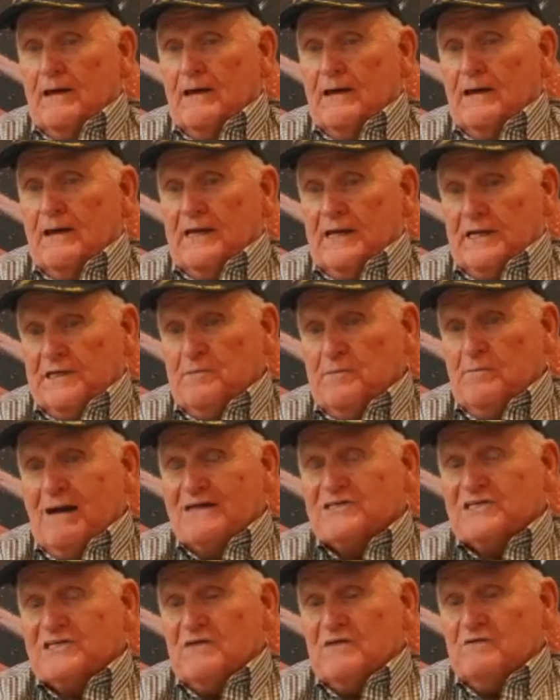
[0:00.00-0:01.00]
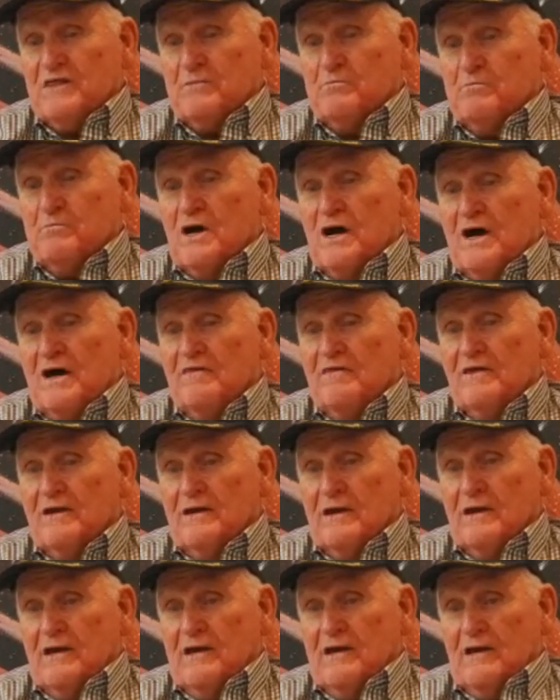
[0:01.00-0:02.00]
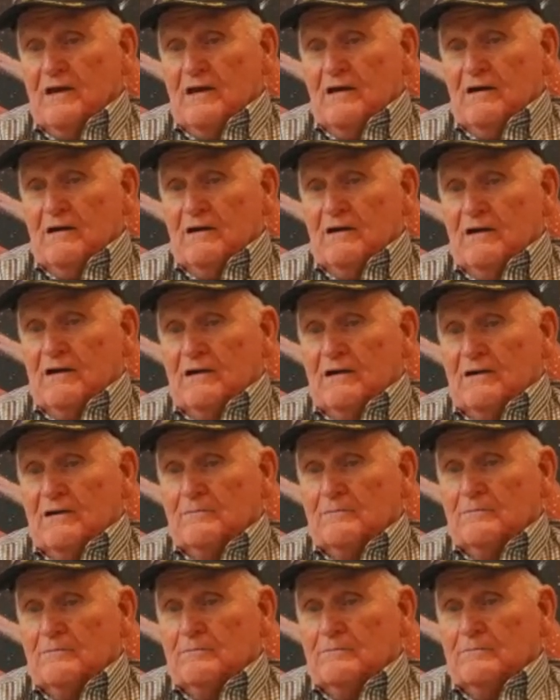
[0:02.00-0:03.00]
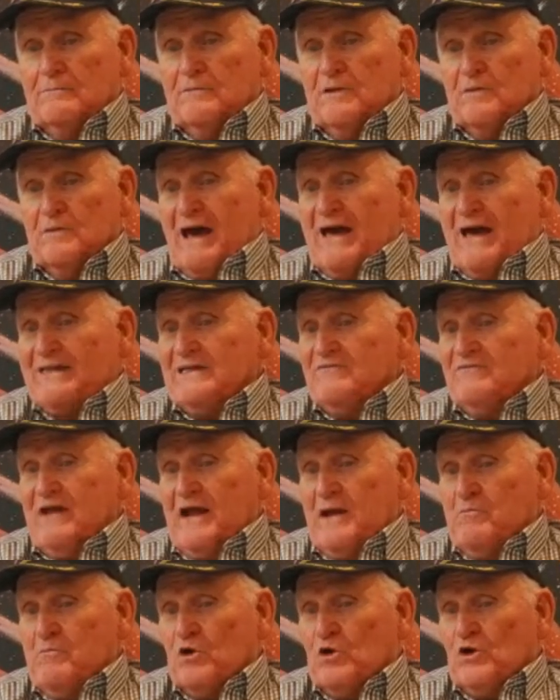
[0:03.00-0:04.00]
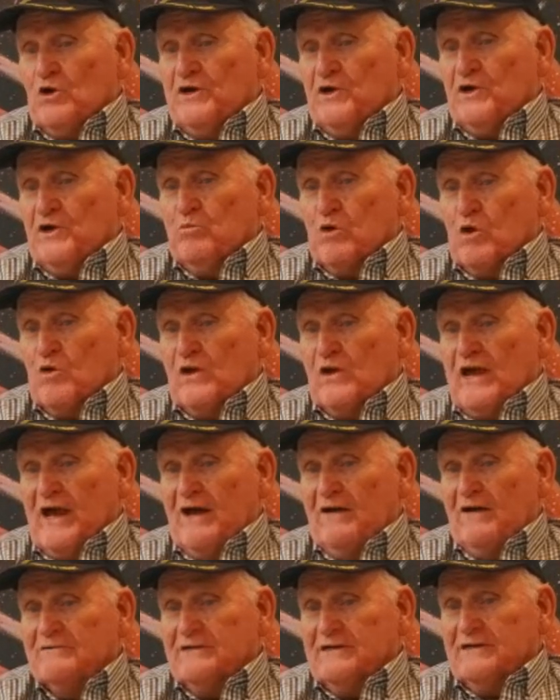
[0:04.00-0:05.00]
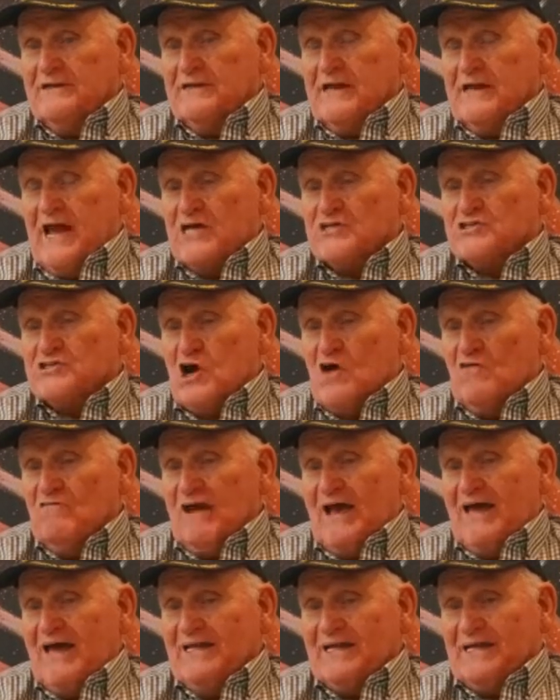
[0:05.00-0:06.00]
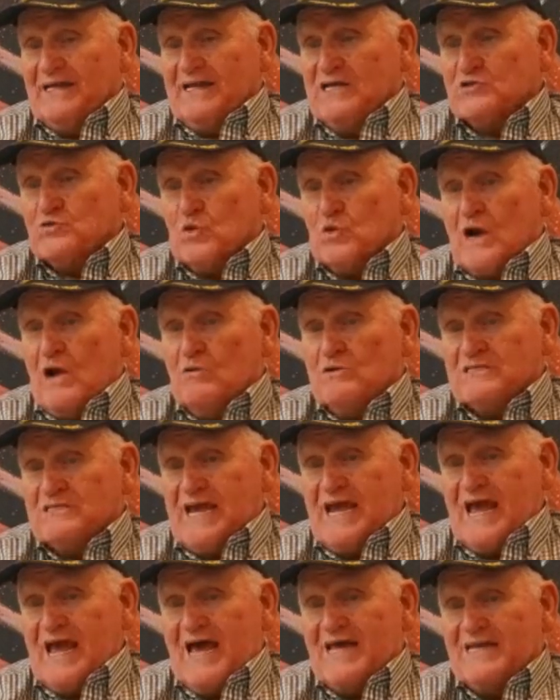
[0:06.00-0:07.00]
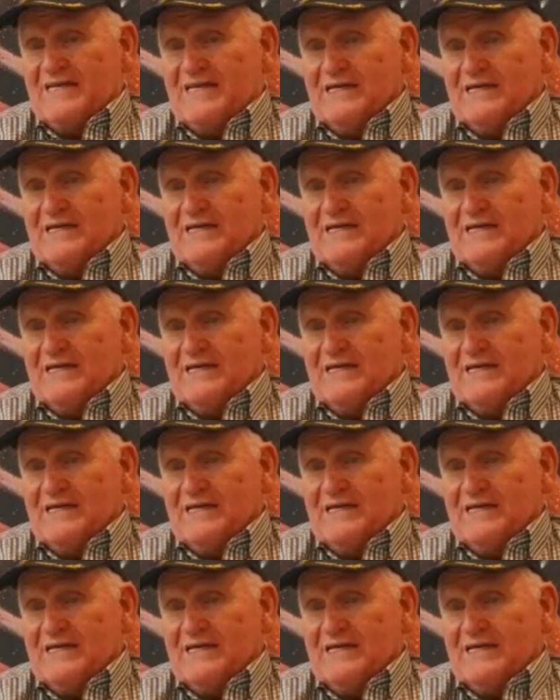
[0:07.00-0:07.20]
into my 7th month, the Battle of Hamburger Hill broke out in the Ashaw Valley, and that's where I was at.